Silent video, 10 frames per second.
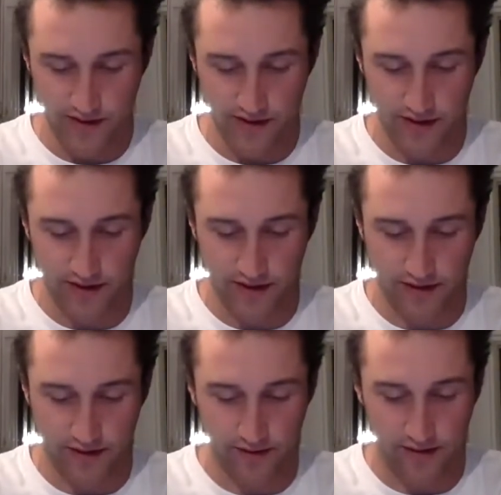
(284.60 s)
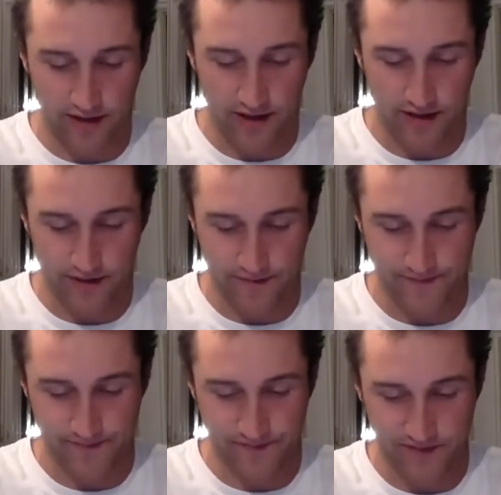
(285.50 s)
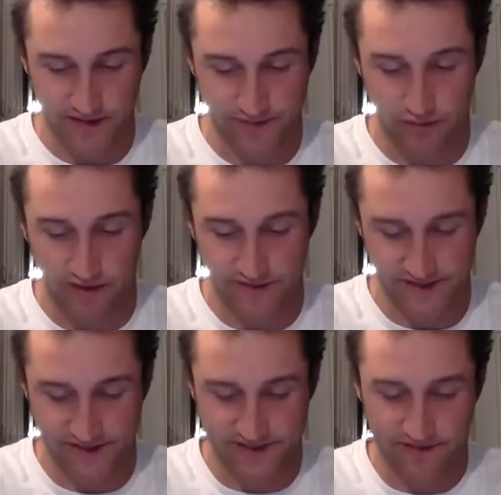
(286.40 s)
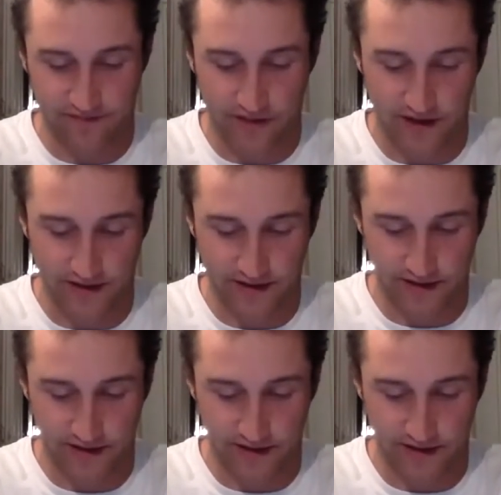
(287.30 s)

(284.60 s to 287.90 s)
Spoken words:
and as privacy is defined,